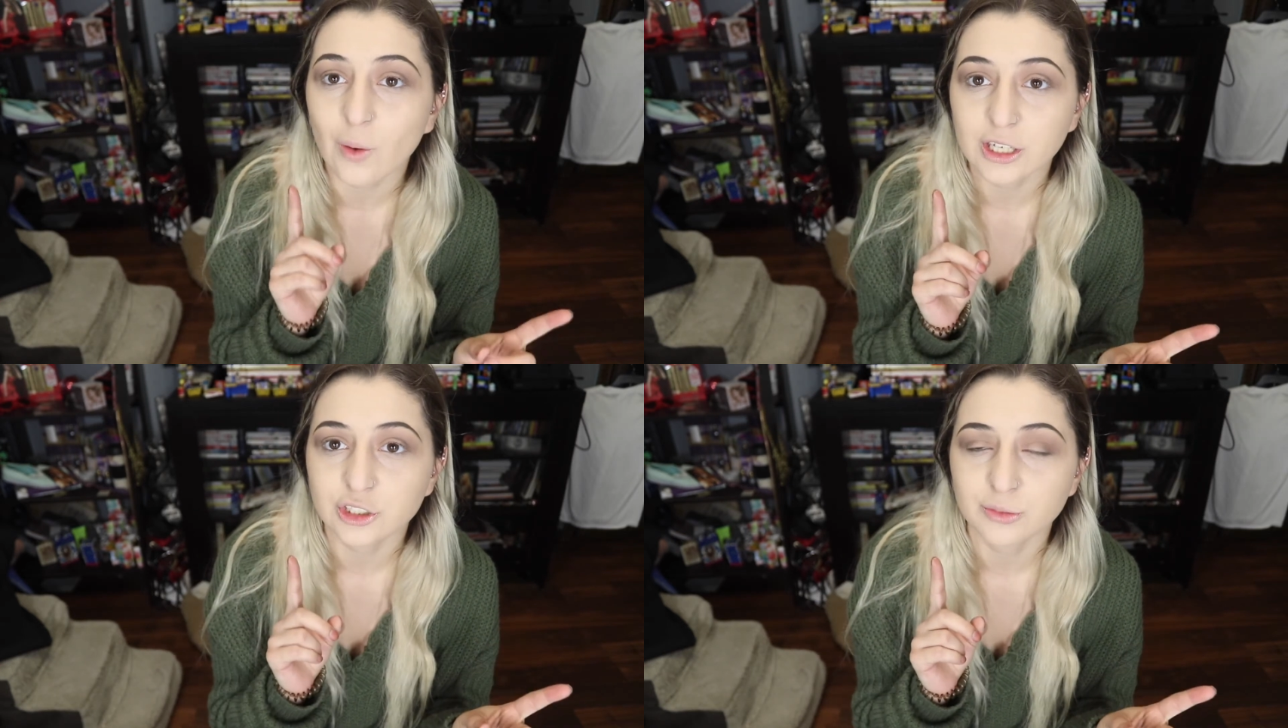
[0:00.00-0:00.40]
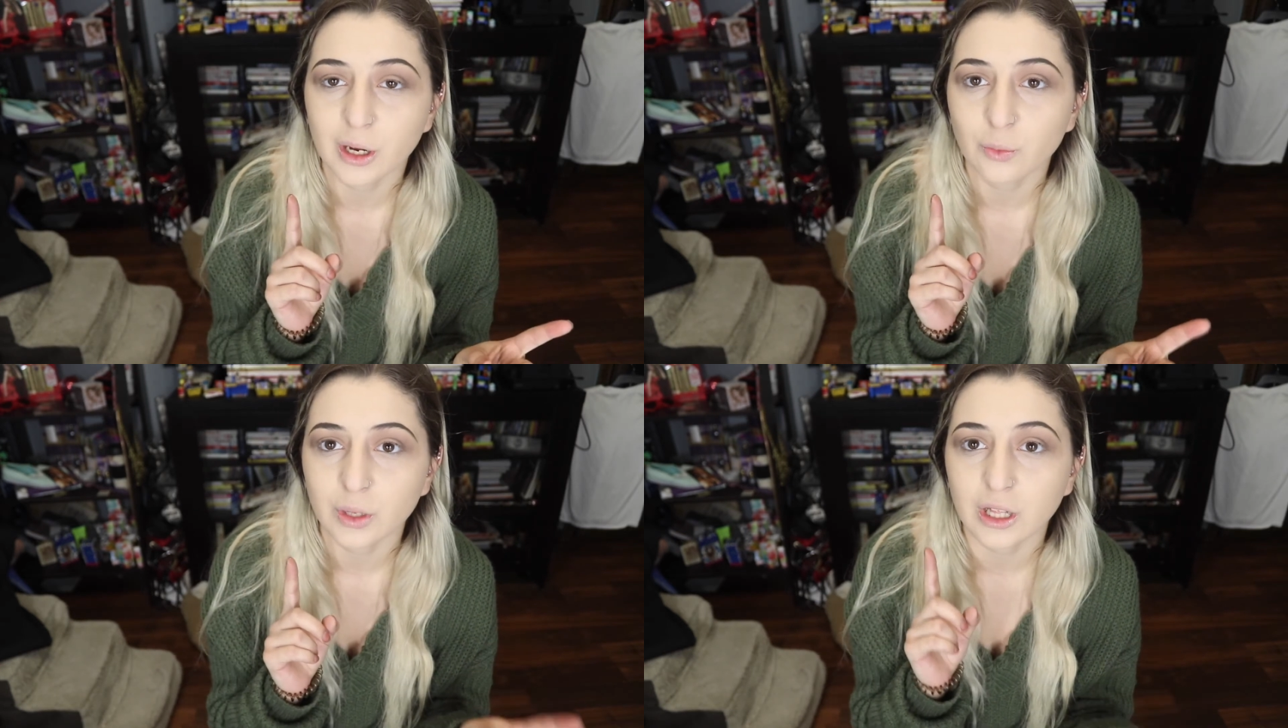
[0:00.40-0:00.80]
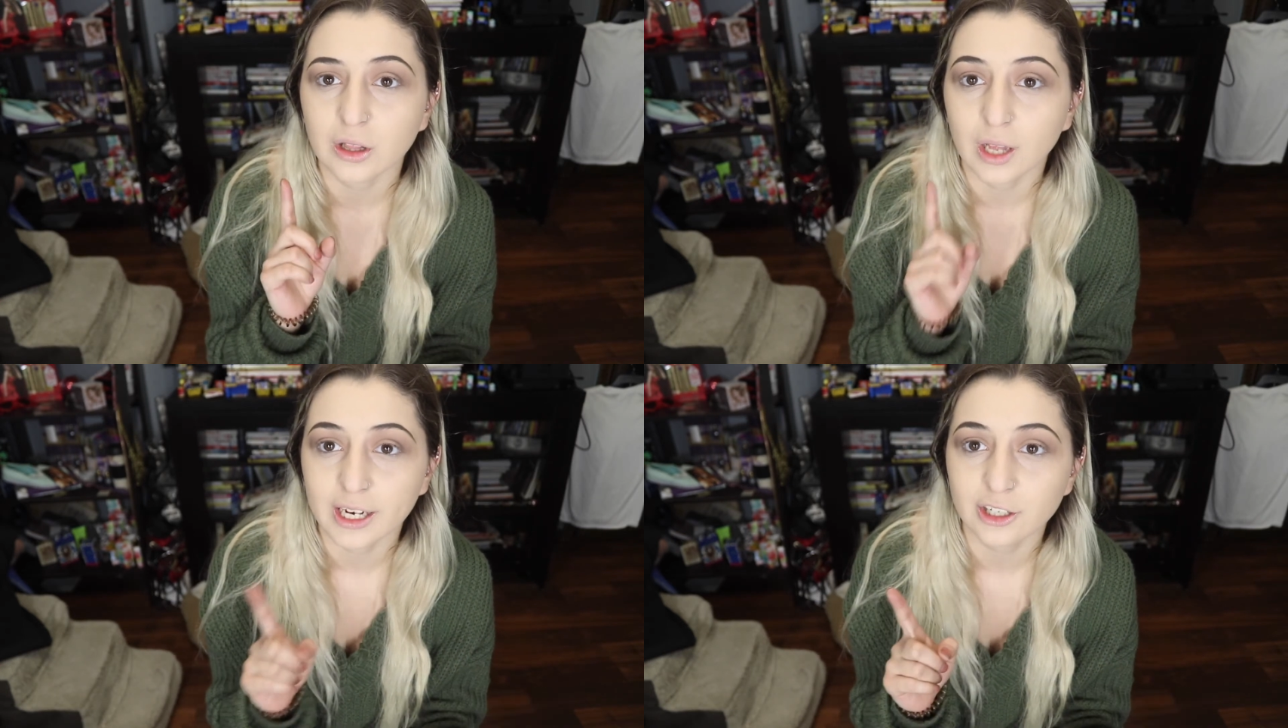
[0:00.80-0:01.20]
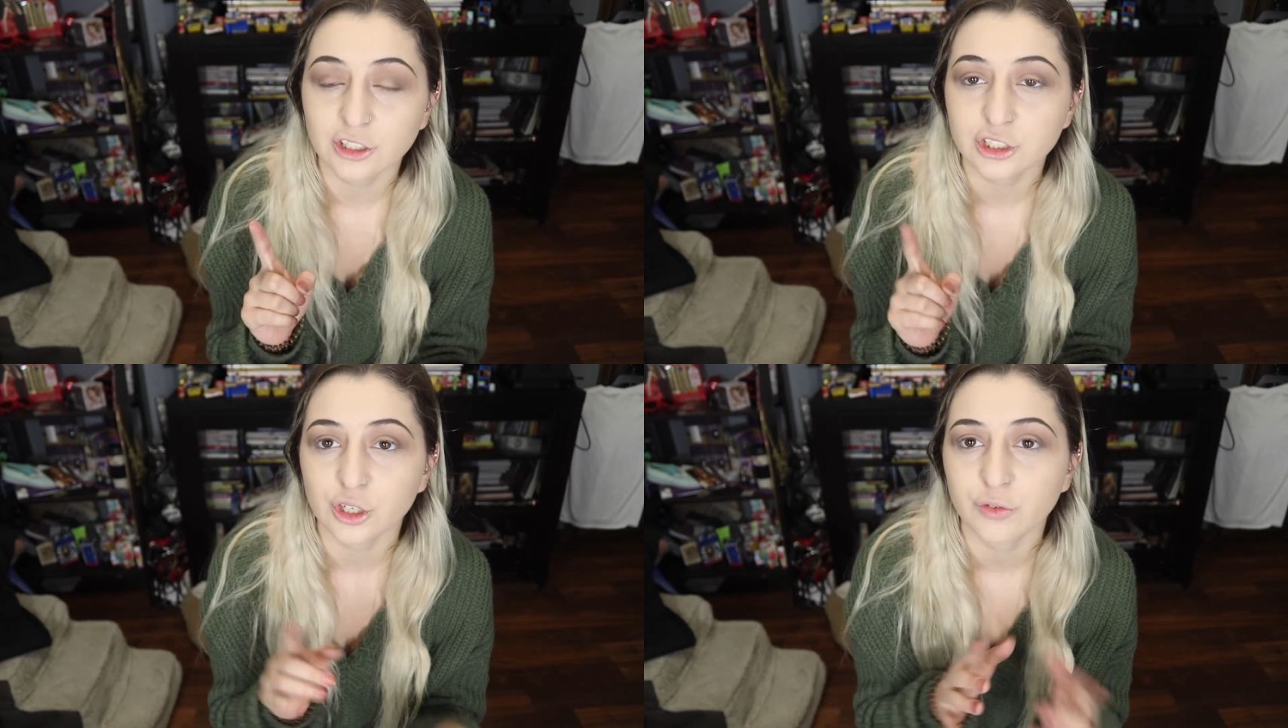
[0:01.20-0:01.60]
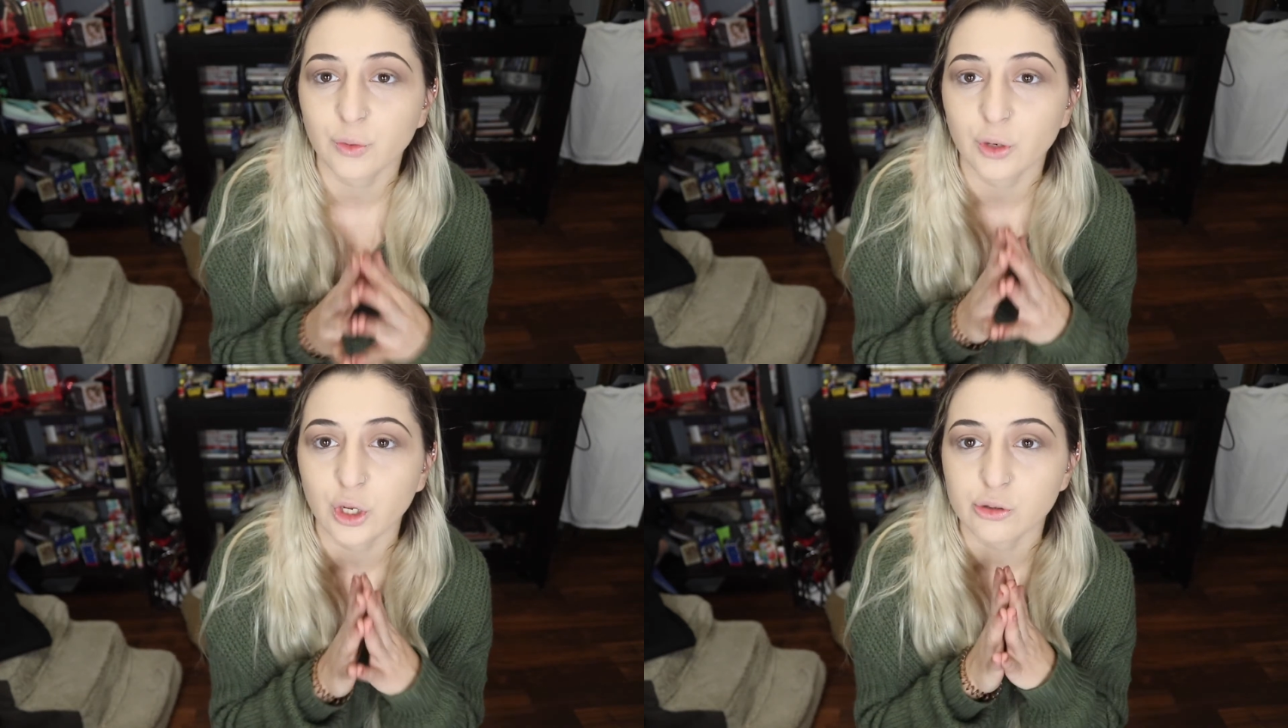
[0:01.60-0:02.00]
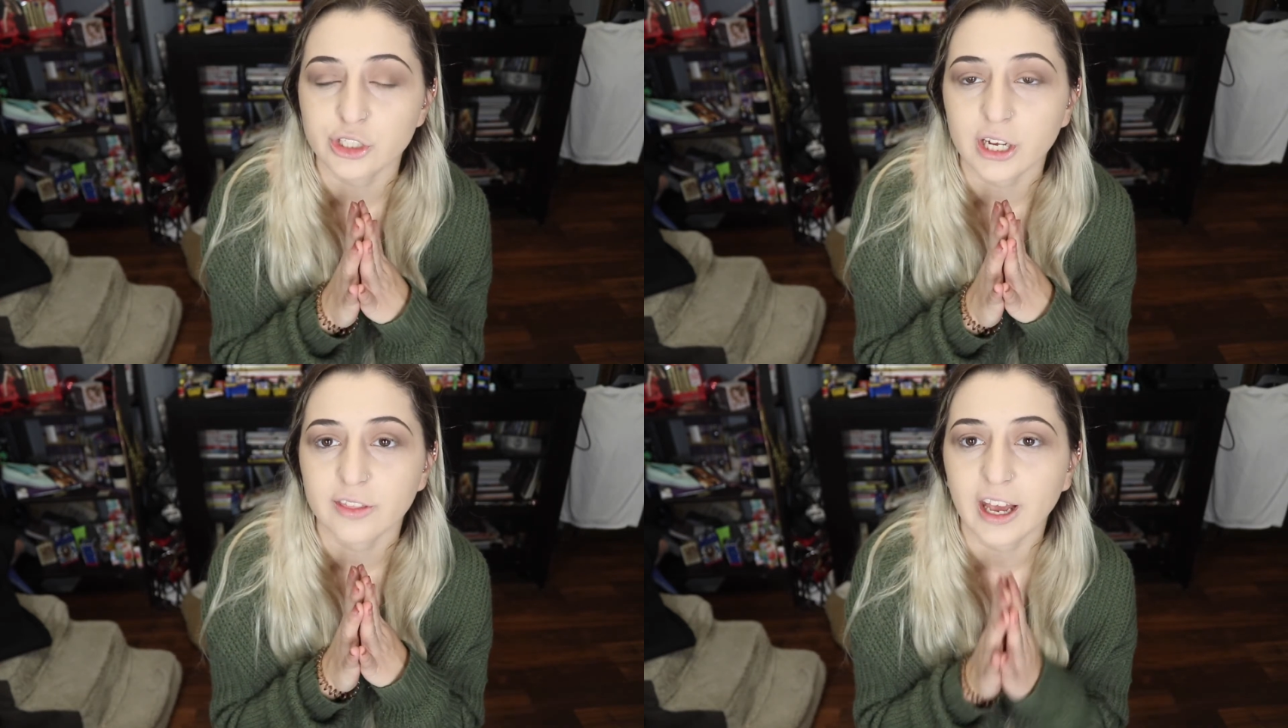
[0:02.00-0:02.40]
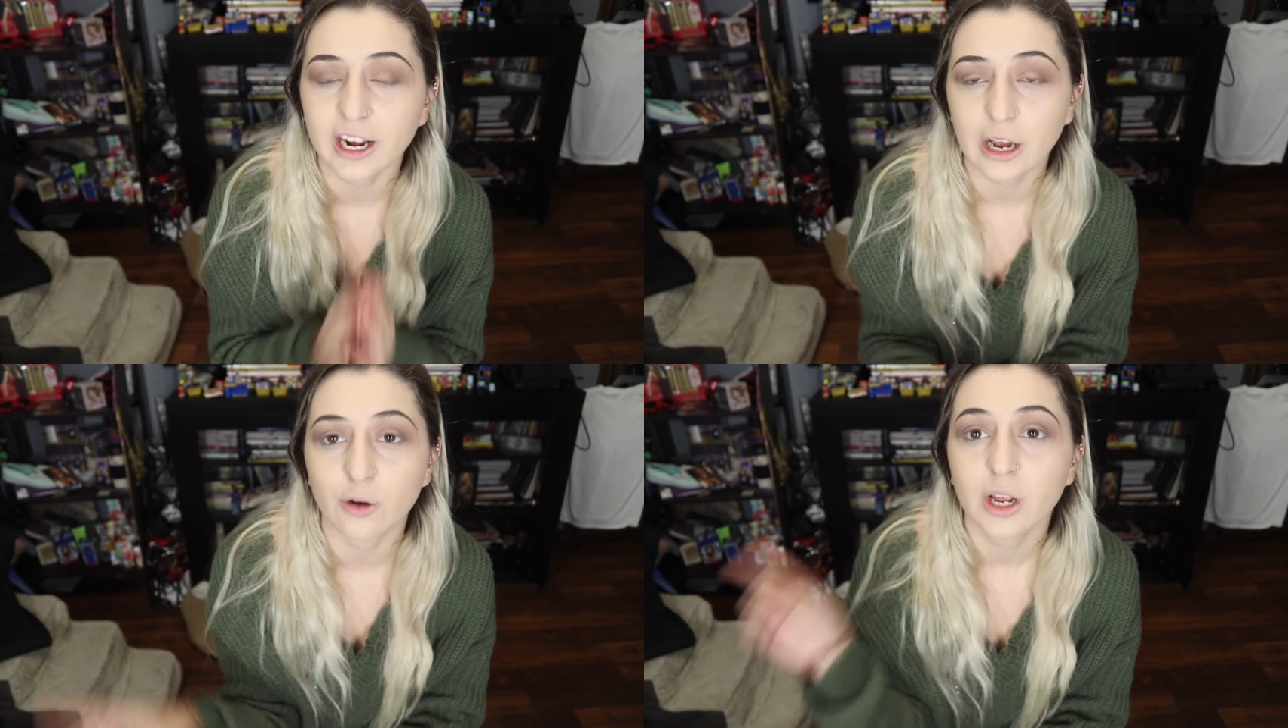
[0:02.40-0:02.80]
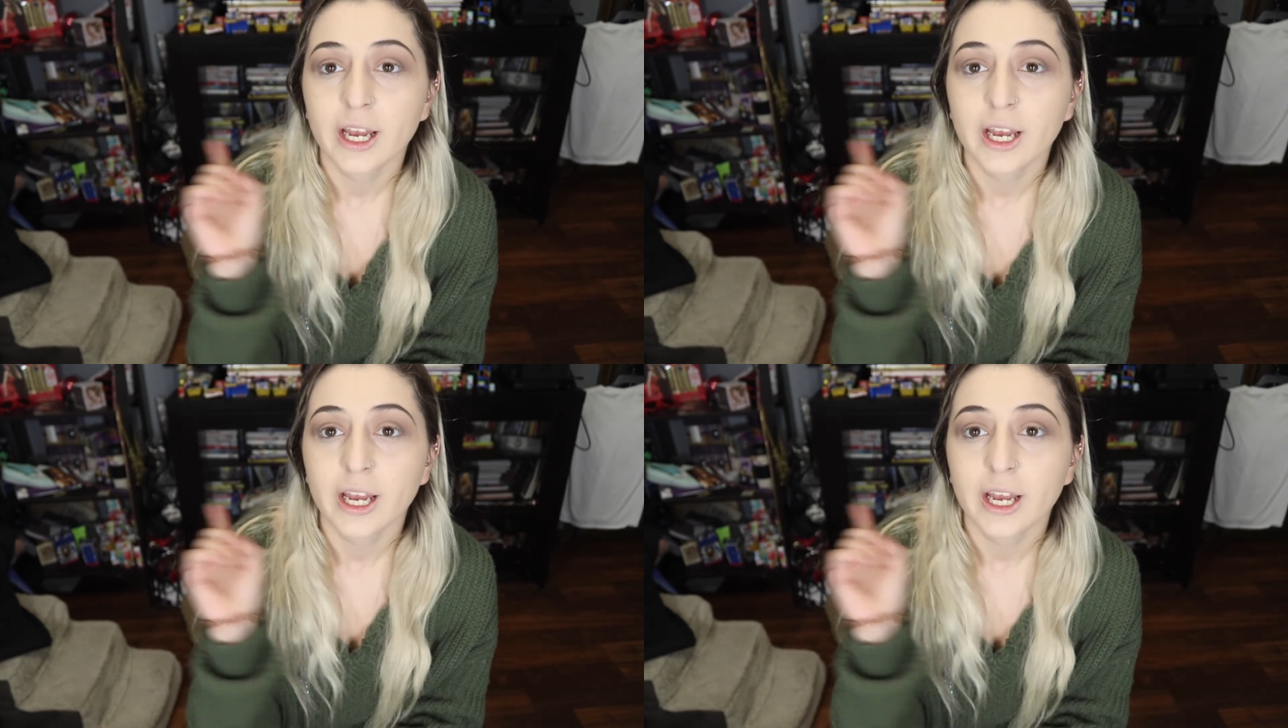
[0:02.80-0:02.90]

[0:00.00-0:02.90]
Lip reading: I do my wing liner. So if you want to go check that out,